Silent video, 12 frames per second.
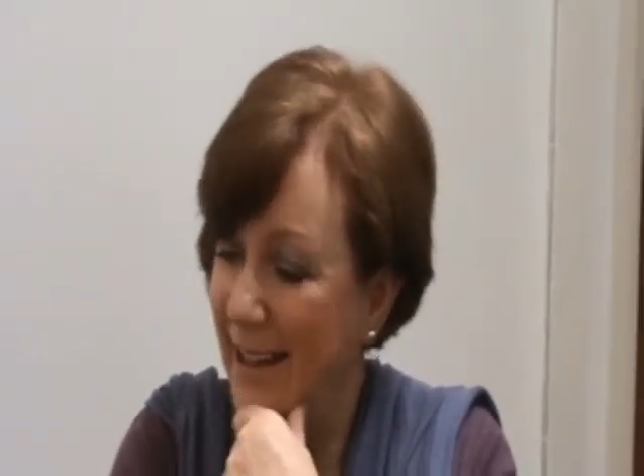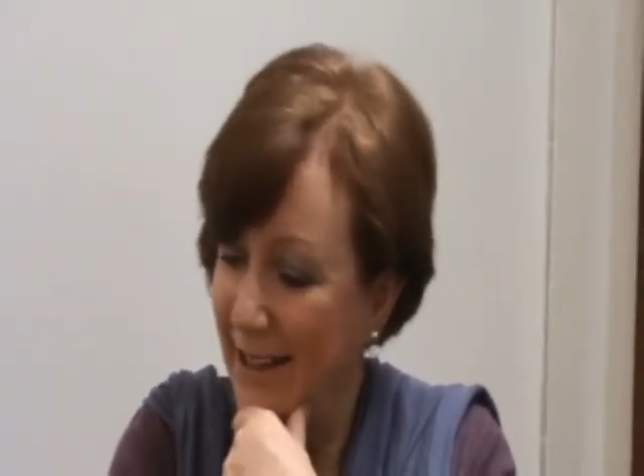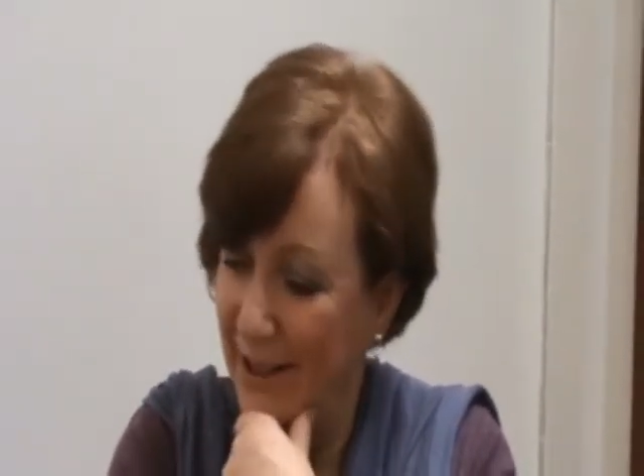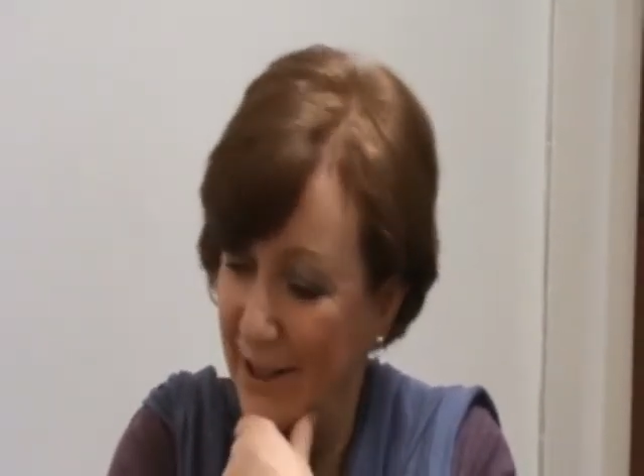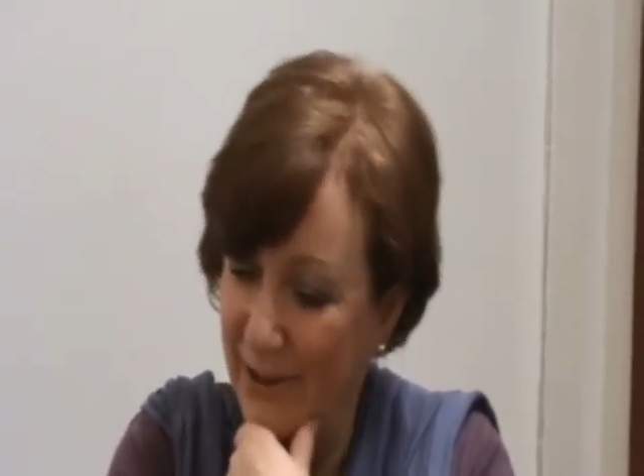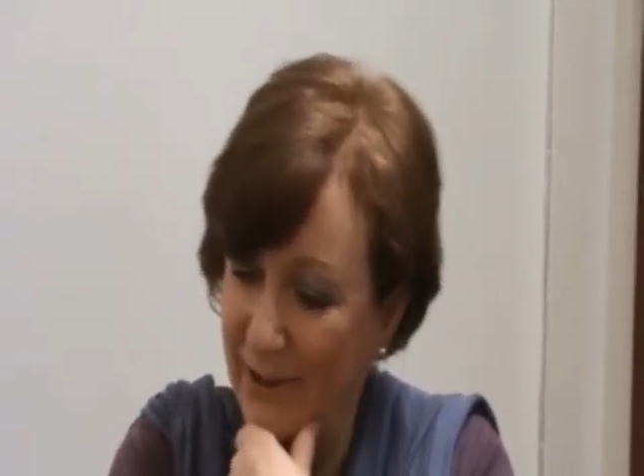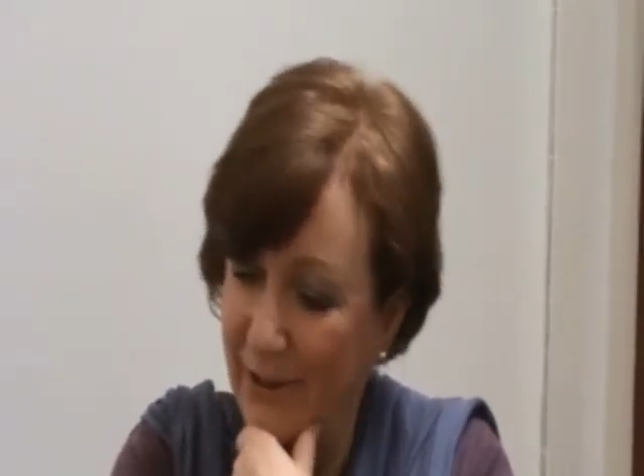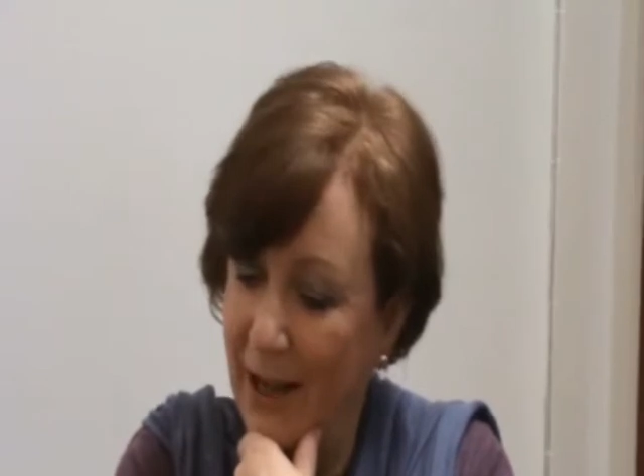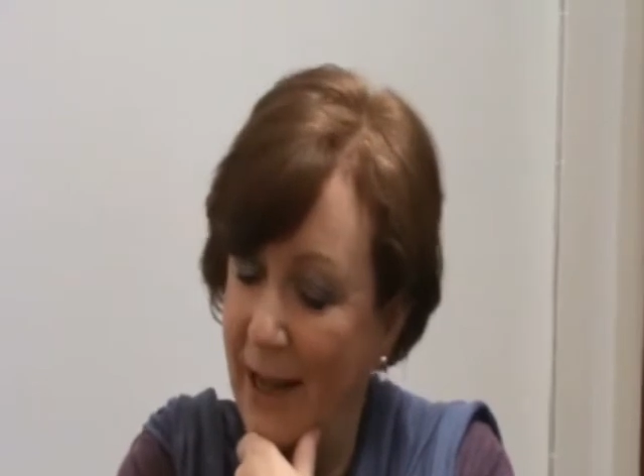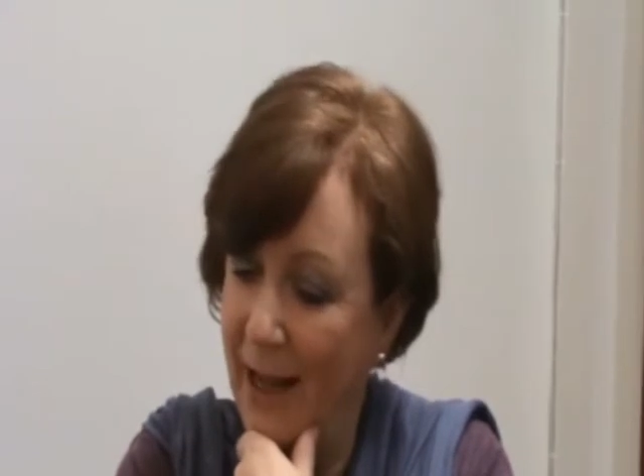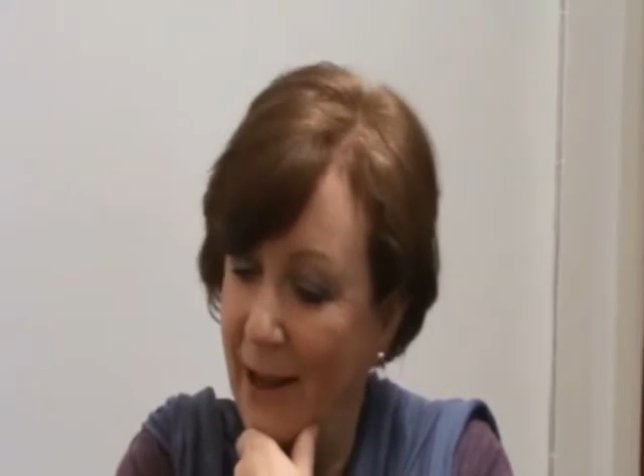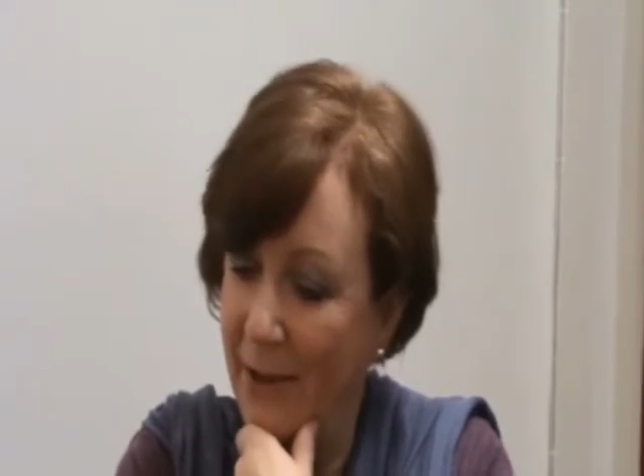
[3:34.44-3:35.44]
To
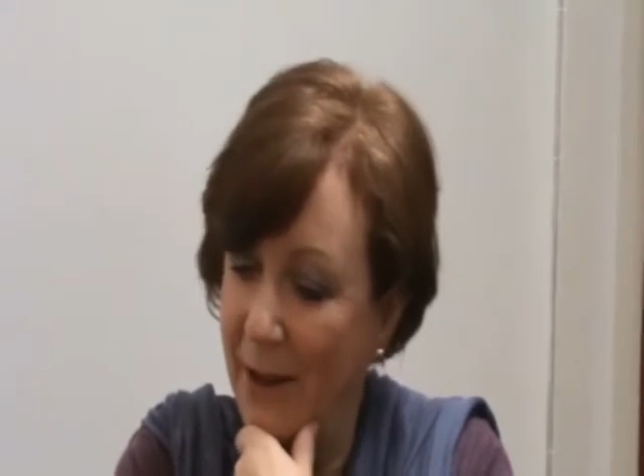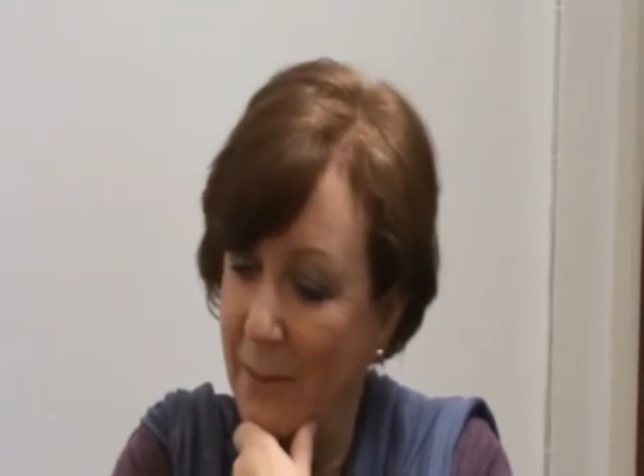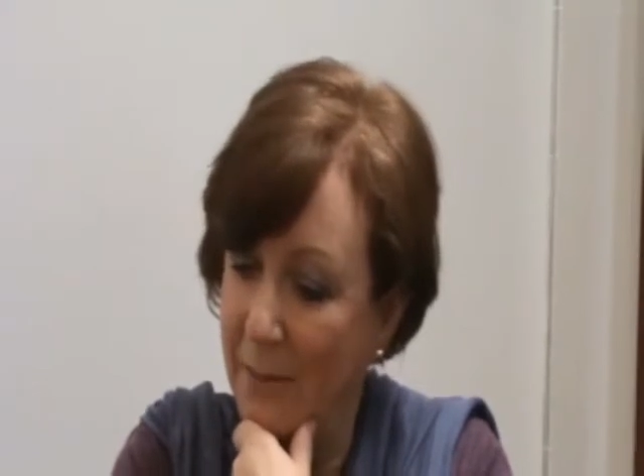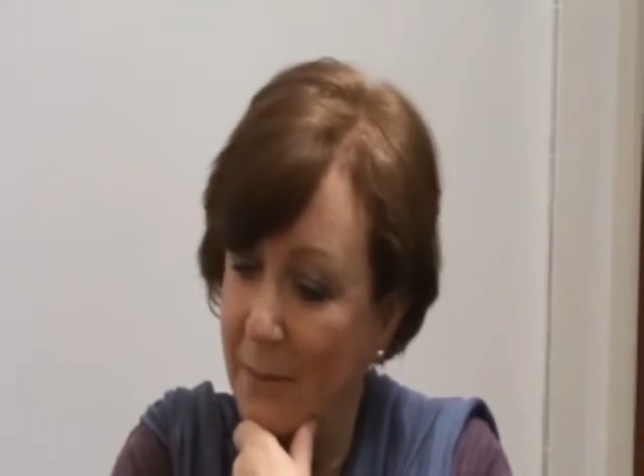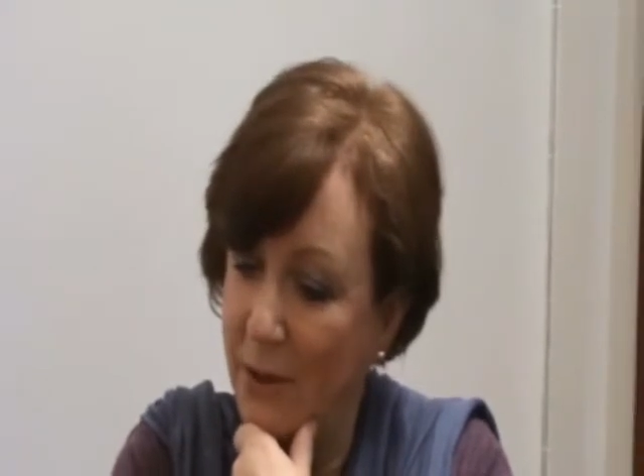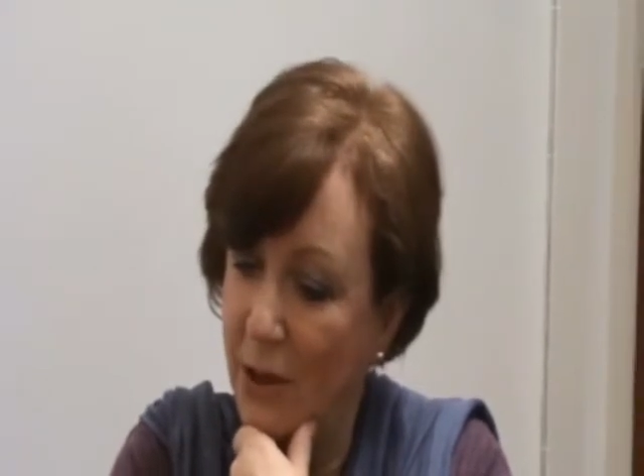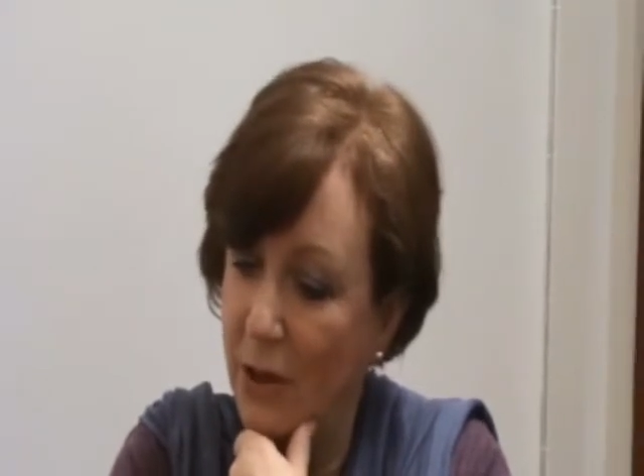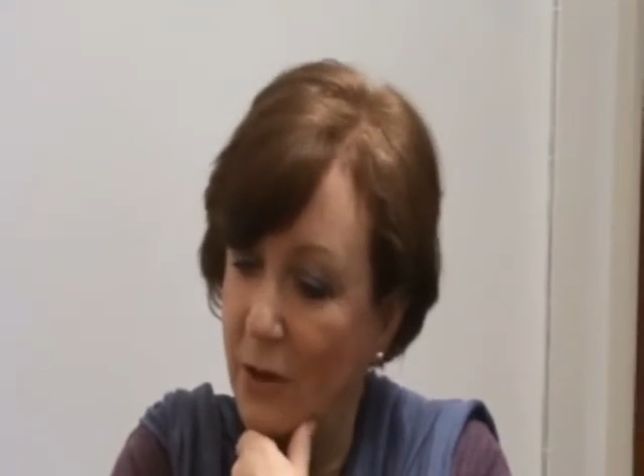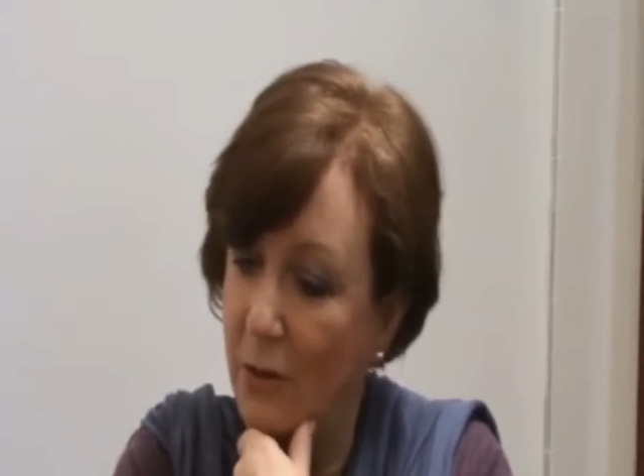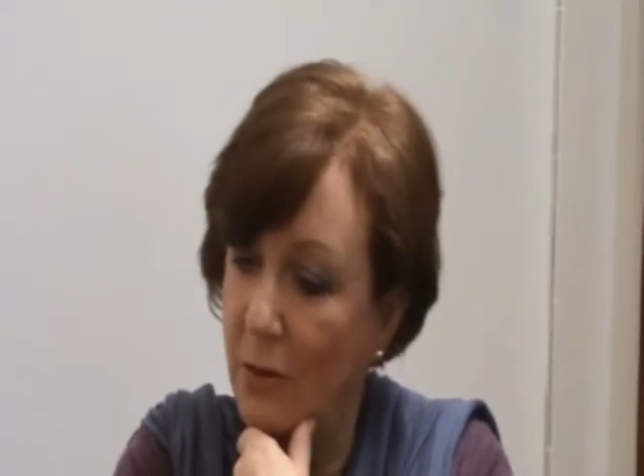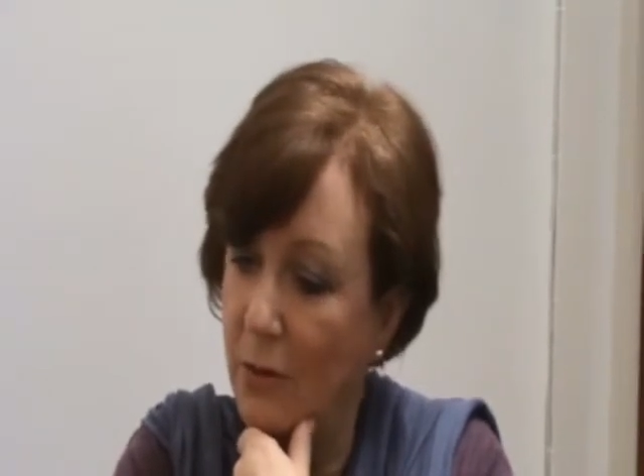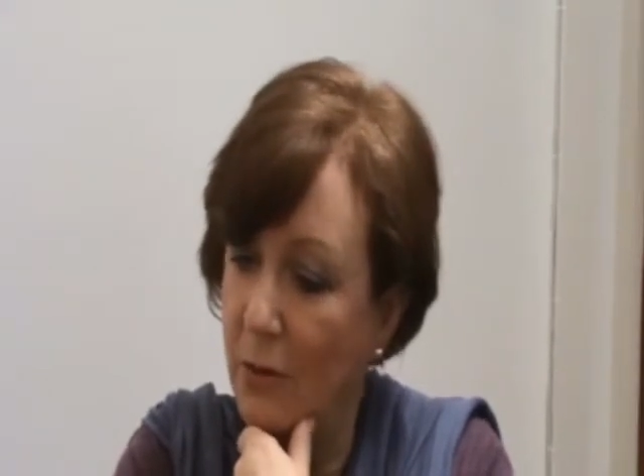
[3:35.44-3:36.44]
allow them
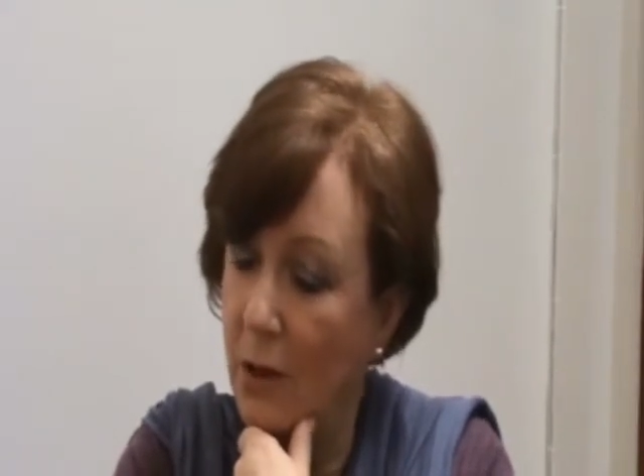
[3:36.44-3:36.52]
to,